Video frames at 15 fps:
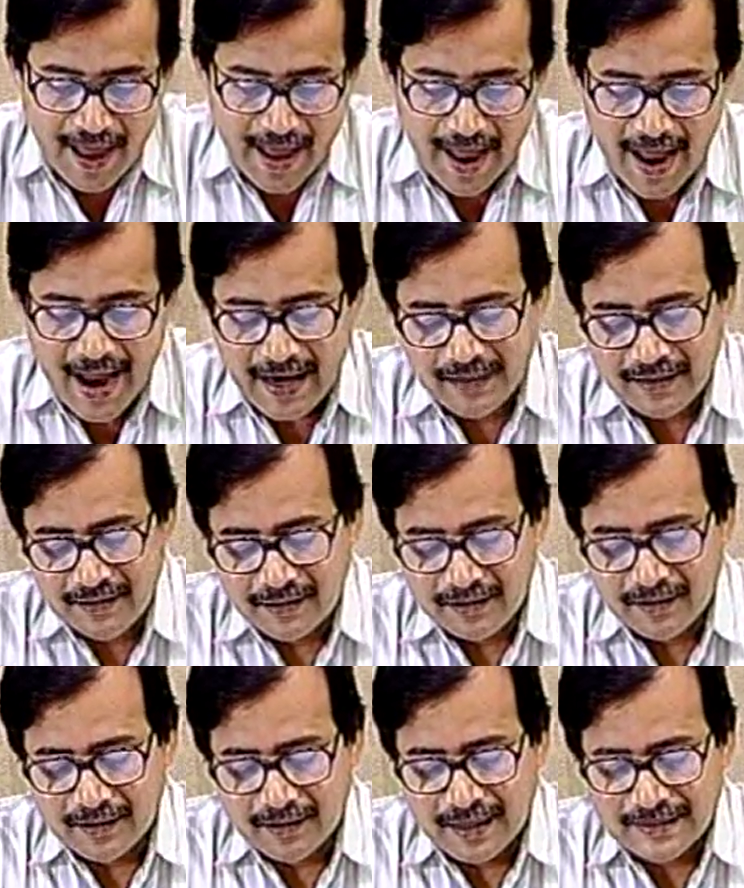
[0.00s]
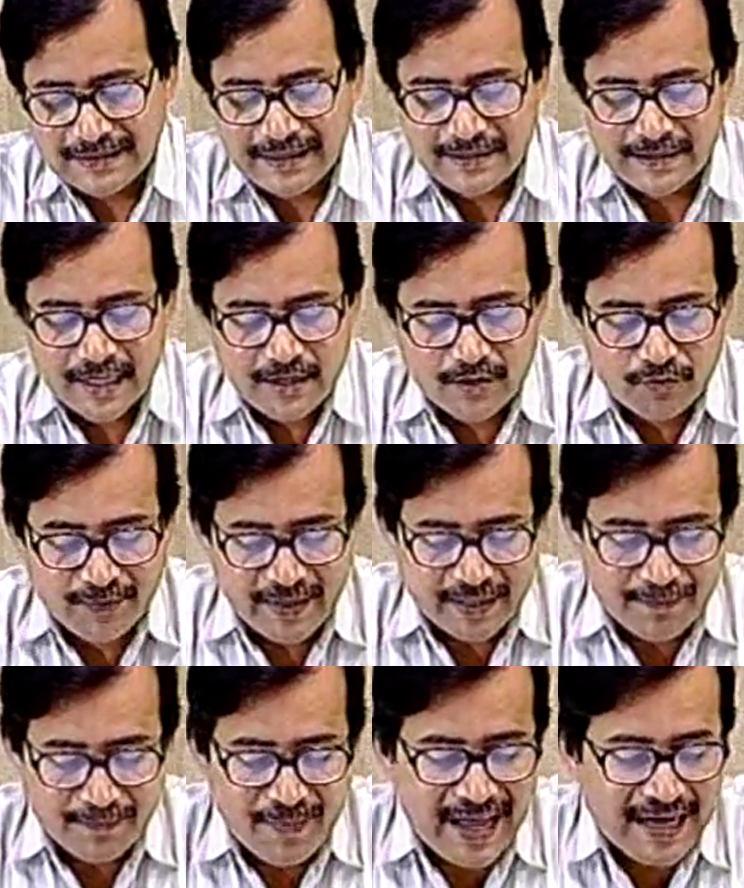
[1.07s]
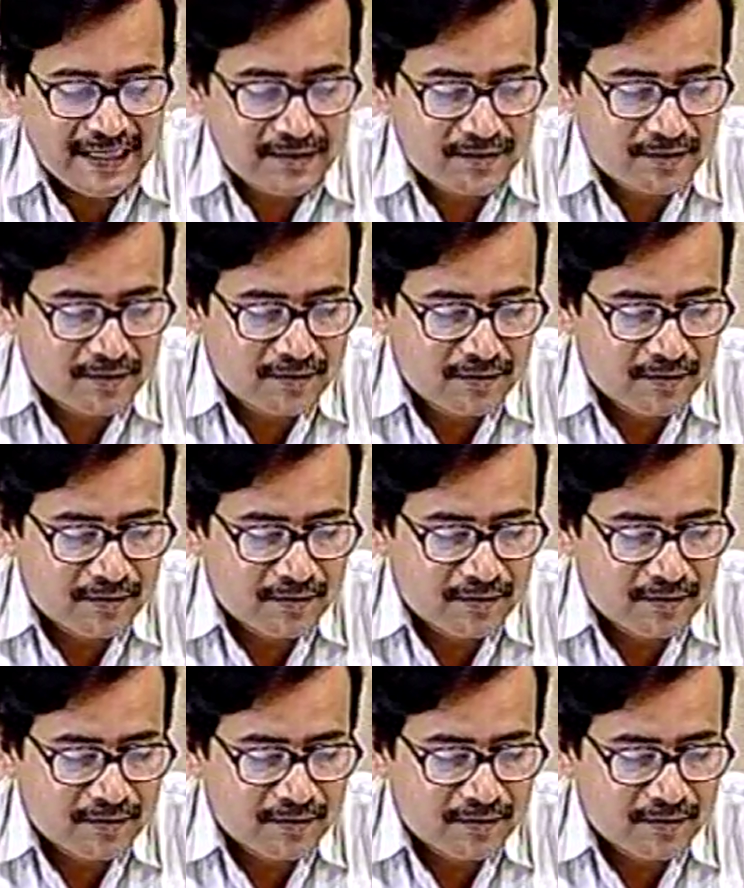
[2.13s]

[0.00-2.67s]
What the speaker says: and I shall try to make a balance